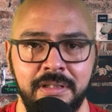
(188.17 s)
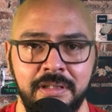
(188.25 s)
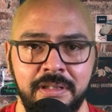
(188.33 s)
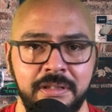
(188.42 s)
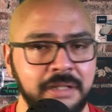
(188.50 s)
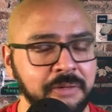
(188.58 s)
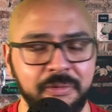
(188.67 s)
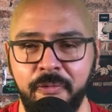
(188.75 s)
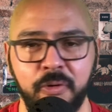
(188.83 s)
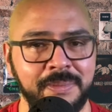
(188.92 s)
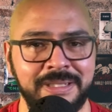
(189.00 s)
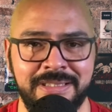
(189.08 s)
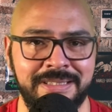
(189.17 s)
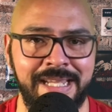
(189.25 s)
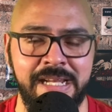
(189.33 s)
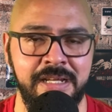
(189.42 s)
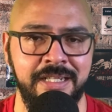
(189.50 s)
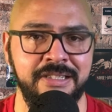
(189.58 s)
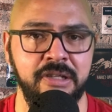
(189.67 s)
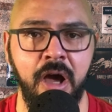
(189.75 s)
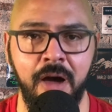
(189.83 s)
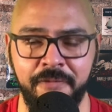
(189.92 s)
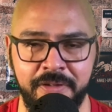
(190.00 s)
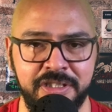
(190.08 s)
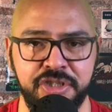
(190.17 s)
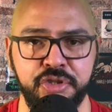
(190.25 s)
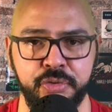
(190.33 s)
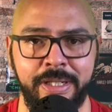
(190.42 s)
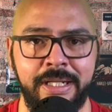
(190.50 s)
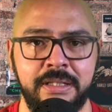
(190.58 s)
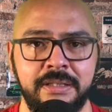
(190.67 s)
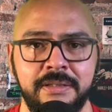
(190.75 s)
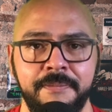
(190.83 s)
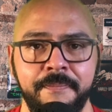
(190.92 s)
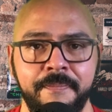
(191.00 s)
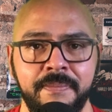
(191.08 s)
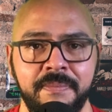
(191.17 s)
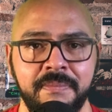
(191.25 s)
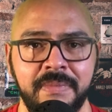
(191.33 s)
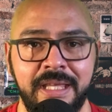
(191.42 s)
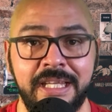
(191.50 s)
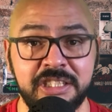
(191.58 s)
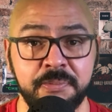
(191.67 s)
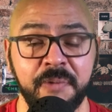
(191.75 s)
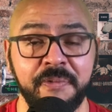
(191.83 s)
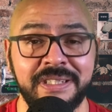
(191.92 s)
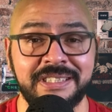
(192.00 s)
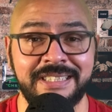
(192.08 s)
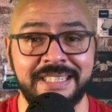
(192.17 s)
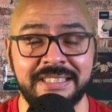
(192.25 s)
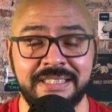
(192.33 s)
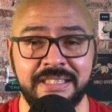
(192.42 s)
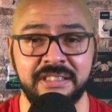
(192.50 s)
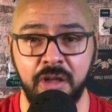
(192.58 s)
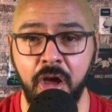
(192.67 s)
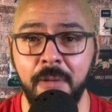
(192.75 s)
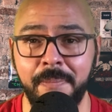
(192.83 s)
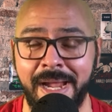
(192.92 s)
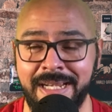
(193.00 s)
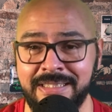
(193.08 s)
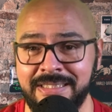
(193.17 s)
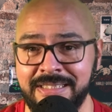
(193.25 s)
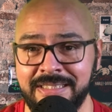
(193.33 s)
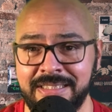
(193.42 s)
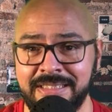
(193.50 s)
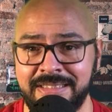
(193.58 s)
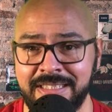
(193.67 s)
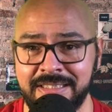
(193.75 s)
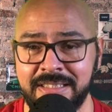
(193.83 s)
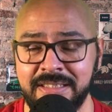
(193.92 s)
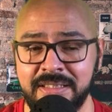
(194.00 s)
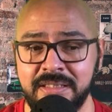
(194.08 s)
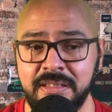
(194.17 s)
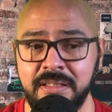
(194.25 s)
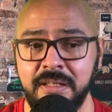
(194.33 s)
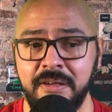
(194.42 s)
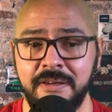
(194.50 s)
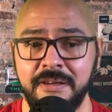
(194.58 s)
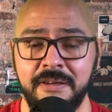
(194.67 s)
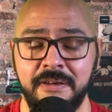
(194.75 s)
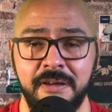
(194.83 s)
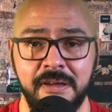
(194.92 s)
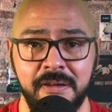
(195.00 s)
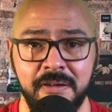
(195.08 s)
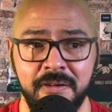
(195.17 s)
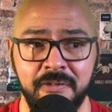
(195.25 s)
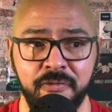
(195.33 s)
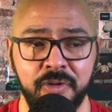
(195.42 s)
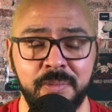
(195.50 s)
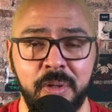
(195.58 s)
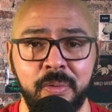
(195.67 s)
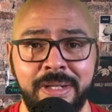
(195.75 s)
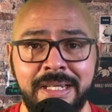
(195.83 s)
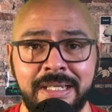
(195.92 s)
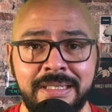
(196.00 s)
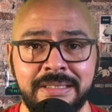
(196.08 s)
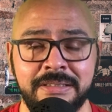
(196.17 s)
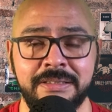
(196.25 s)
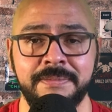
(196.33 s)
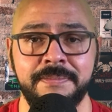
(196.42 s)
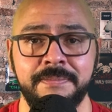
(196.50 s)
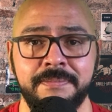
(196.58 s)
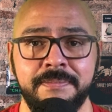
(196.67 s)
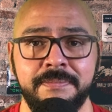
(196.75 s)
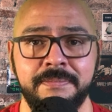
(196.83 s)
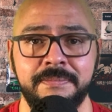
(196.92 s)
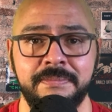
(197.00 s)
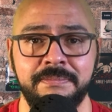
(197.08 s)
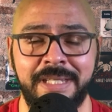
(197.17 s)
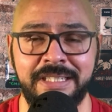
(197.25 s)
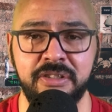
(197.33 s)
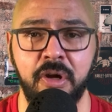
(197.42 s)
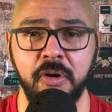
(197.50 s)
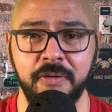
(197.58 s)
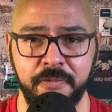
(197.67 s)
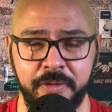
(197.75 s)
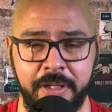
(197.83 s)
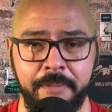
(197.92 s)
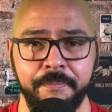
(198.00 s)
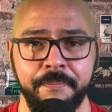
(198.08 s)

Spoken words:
Gun reform doesn't take guns off of the street. It just prevents citizens, law-abiding citizens, from owning guns. Makes it harder for them.